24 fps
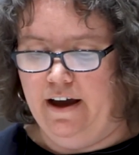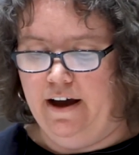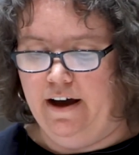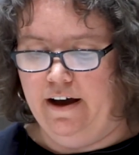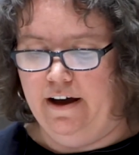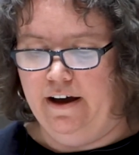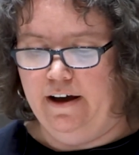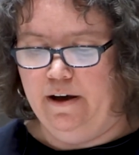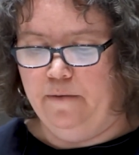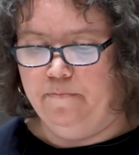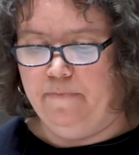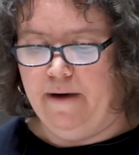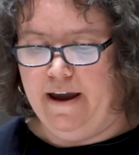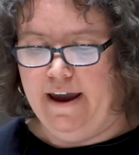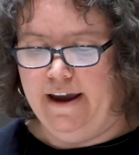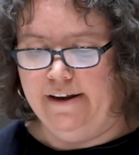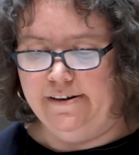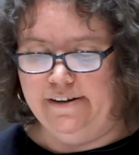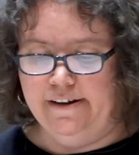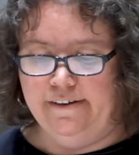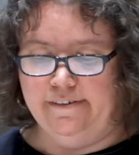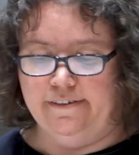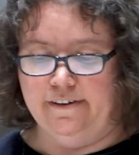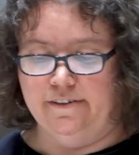By
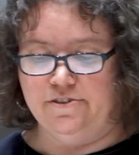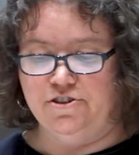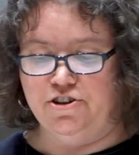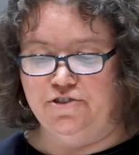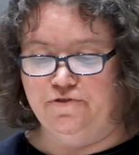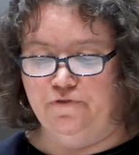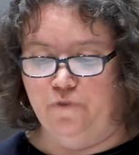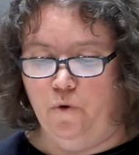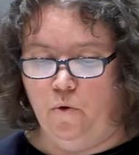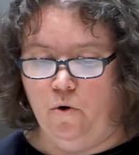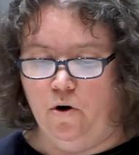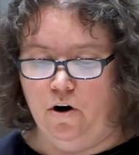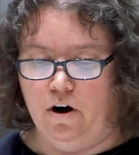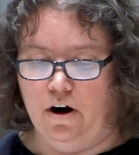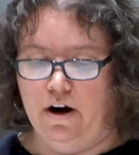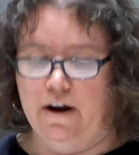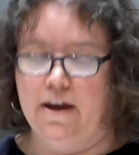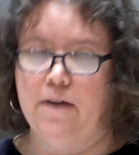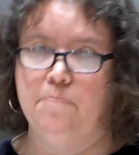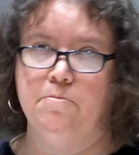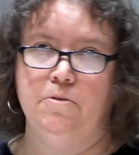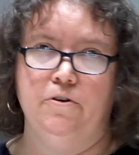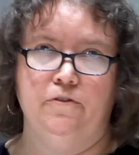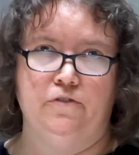1864,
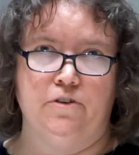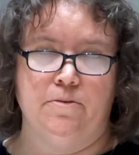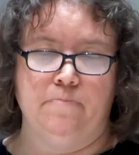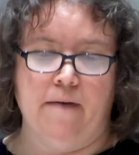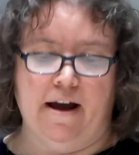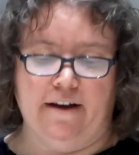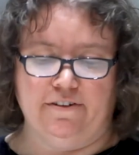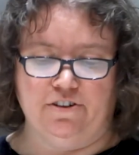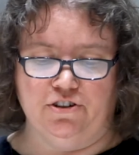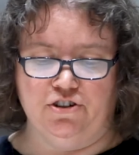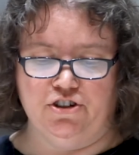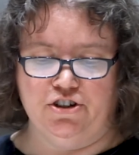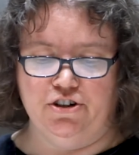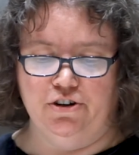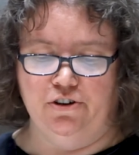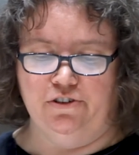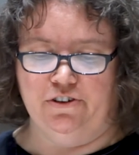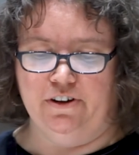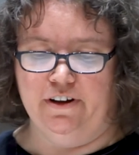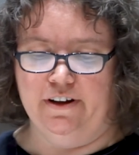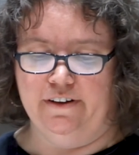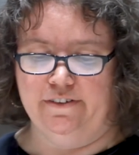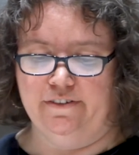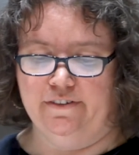he moved to
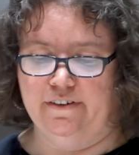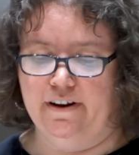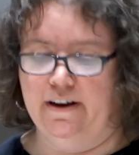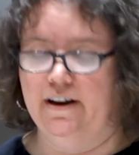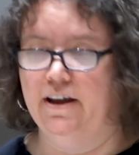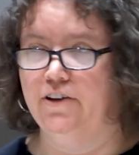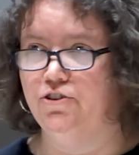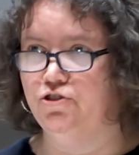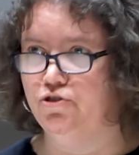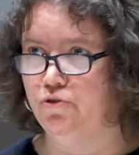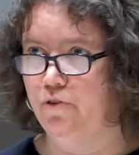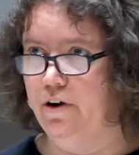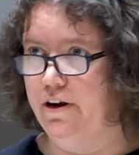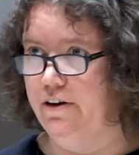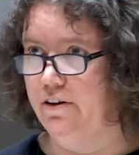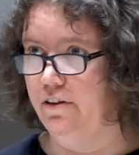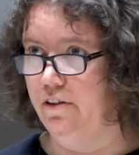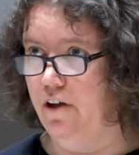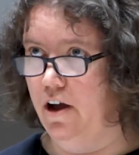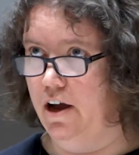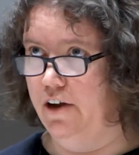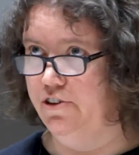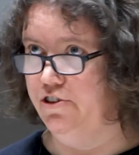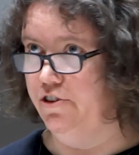Massachusetts and had joined a
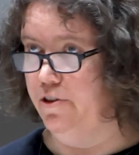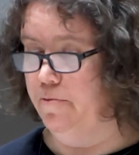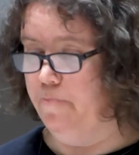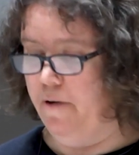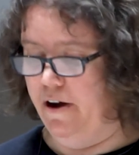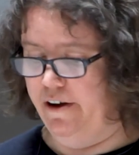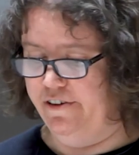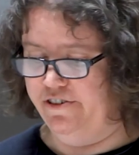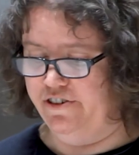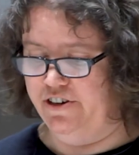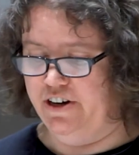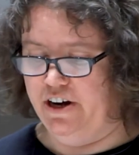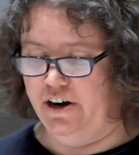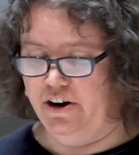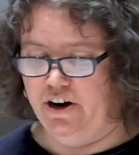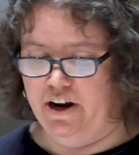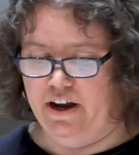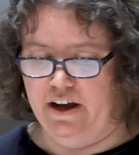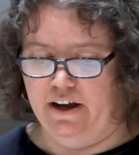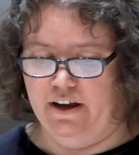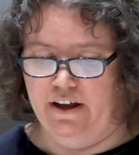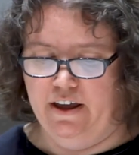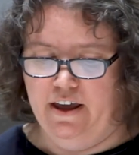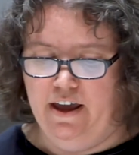lodge in the Boston
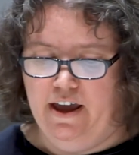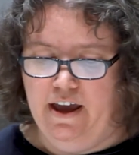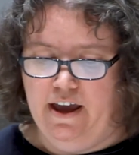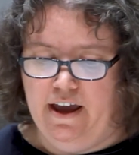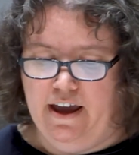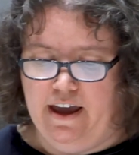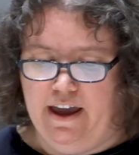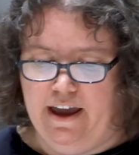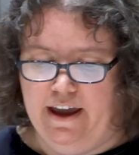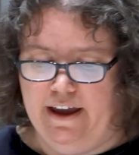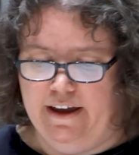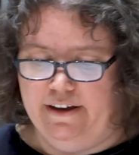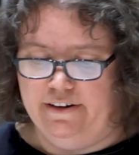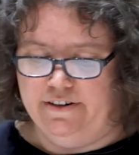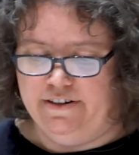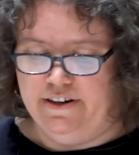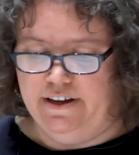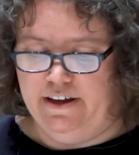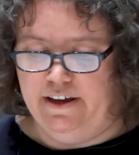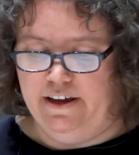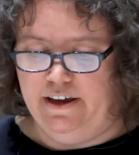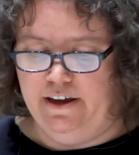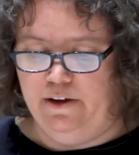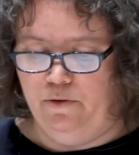area. And
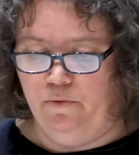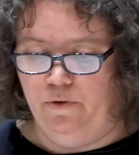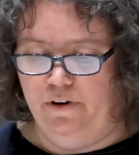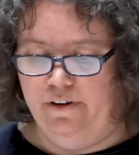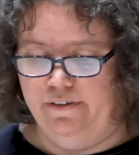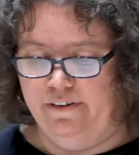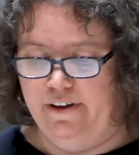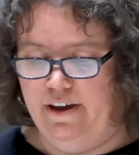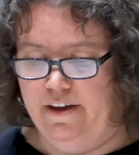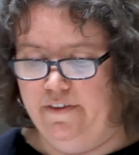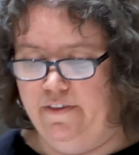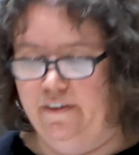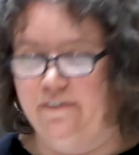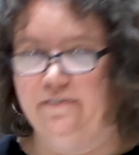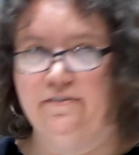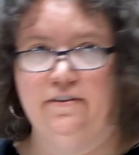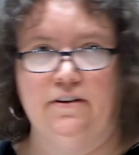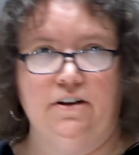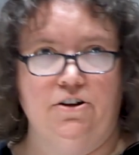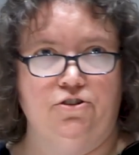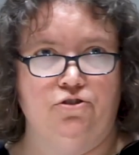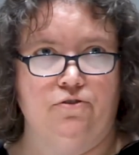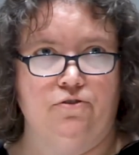he was in the city